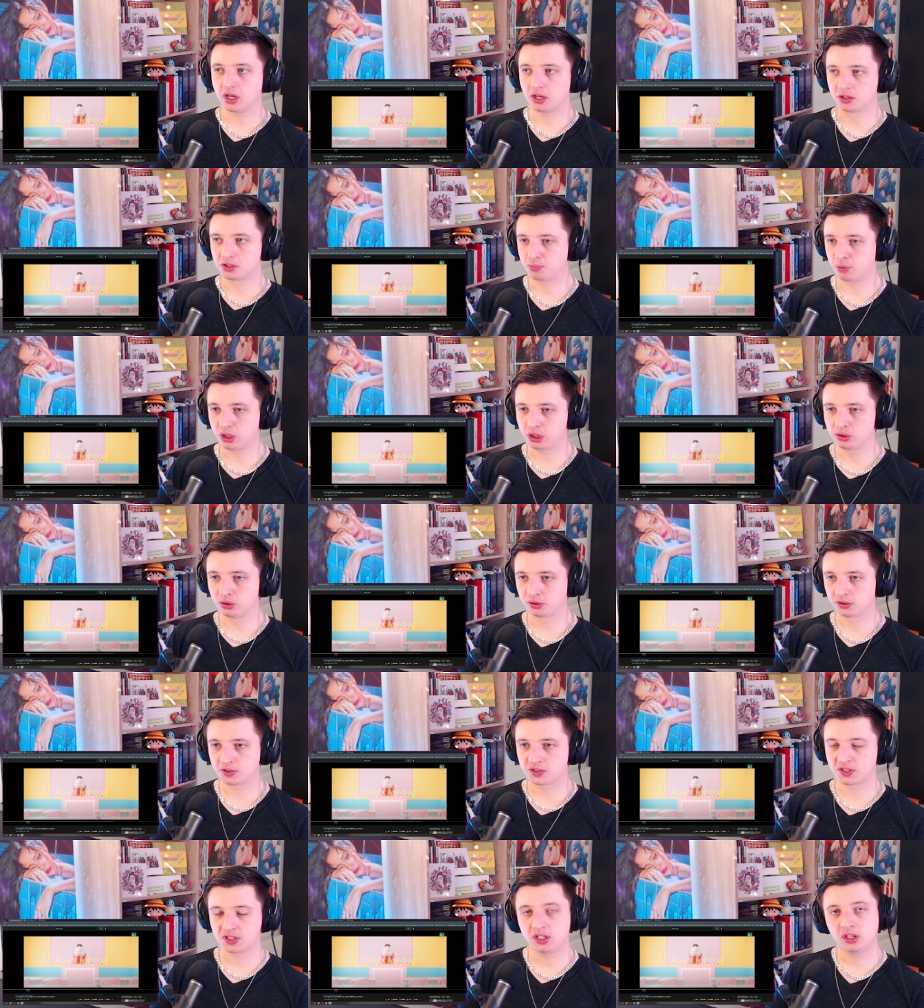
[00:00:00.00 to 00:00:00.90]
it's pretty cool to
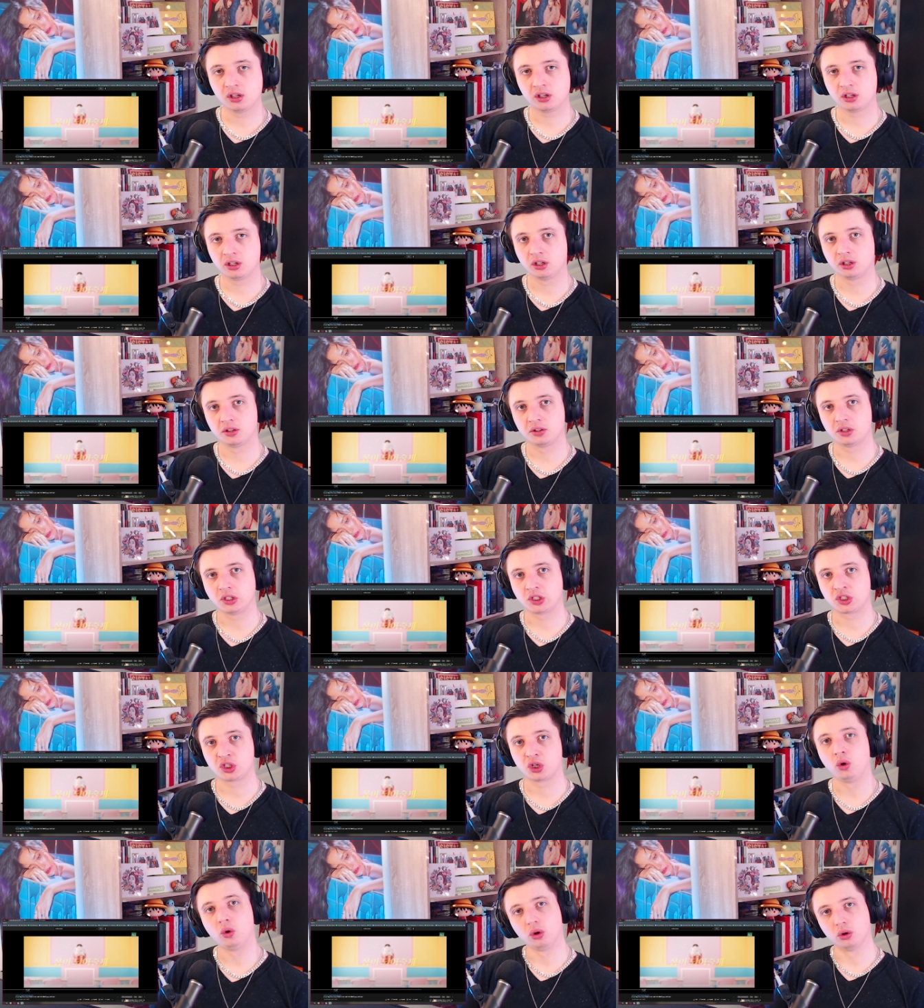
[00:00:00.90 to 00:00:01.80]
see a
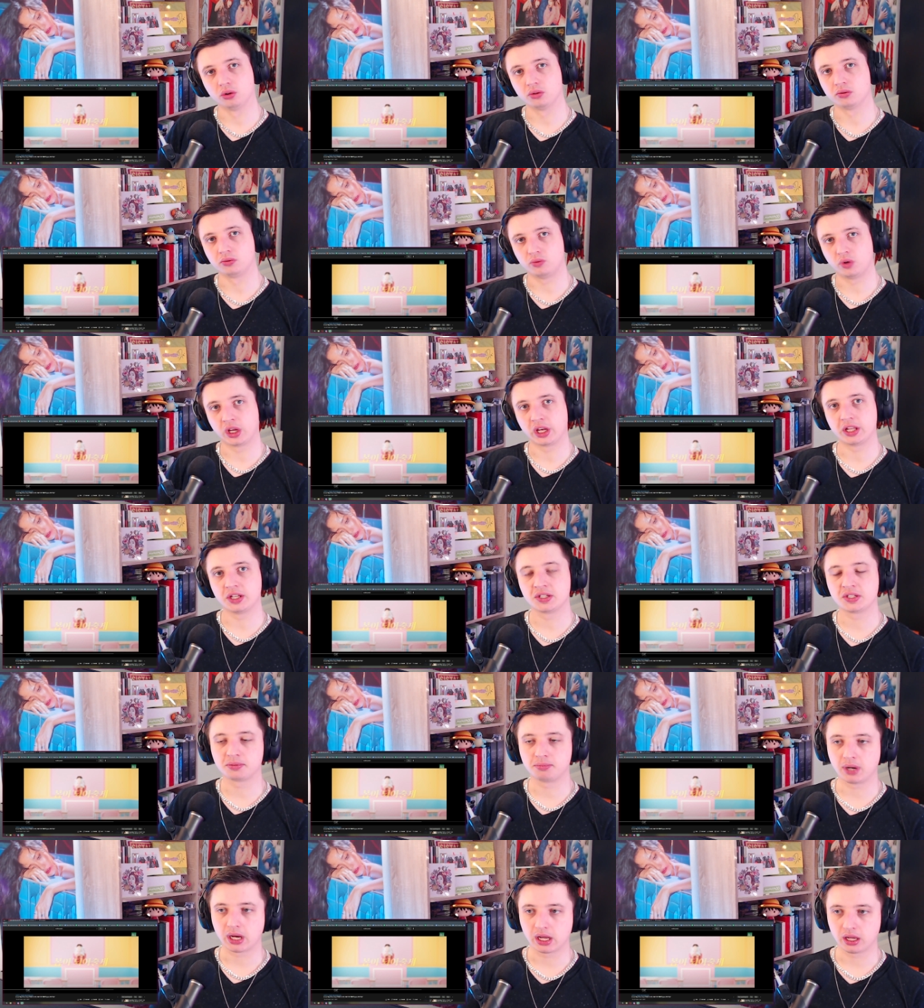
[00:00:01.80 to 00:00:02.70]
solo release
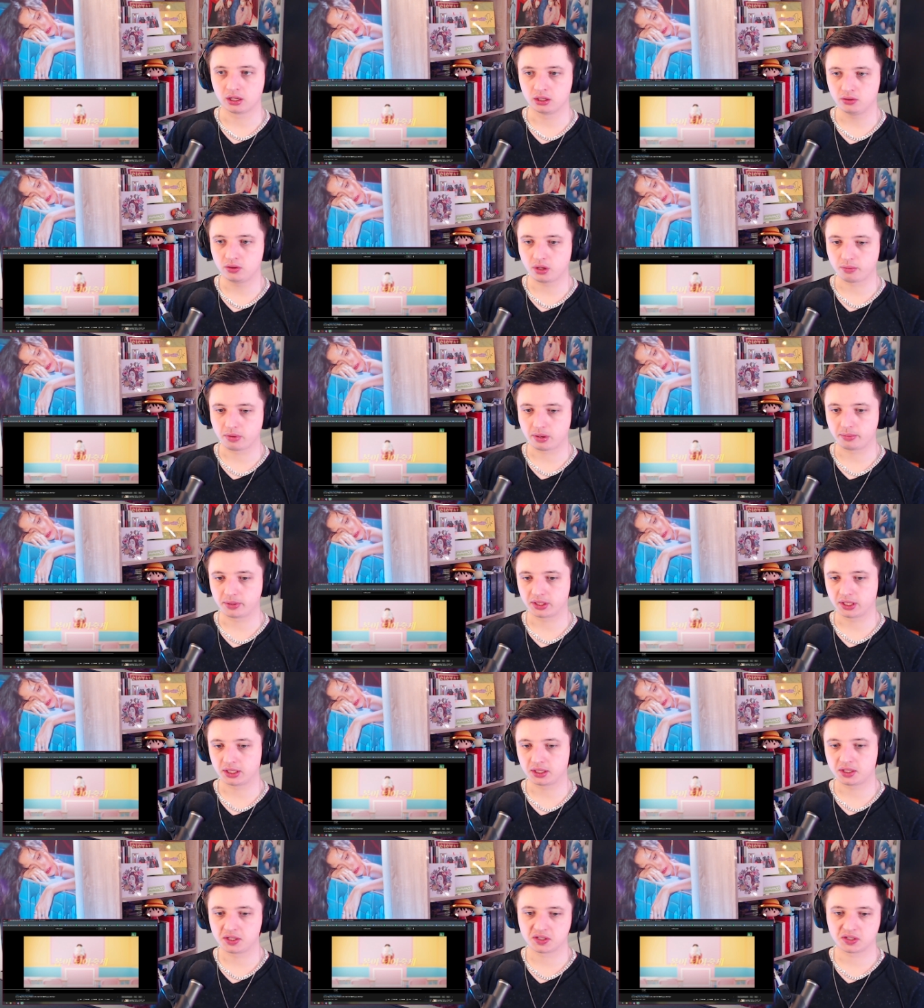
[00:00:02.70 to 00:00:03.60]
by a LOONA member
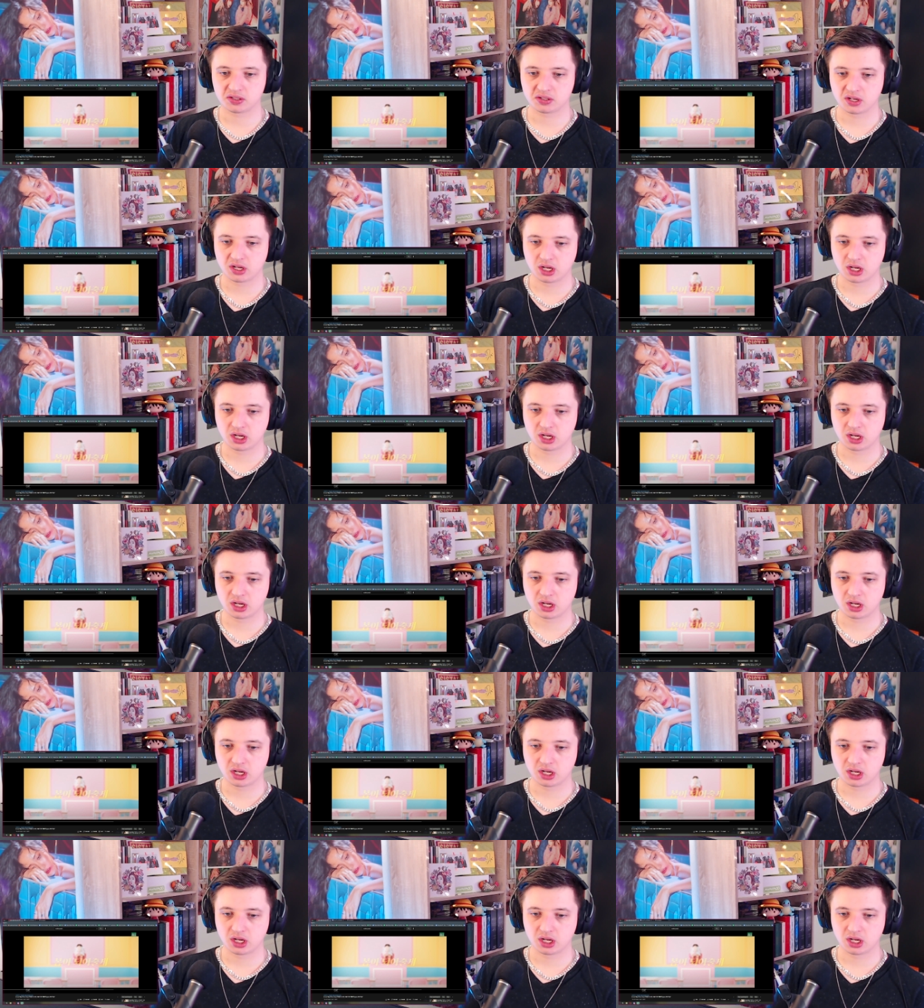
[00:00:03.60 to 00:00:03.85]
that is,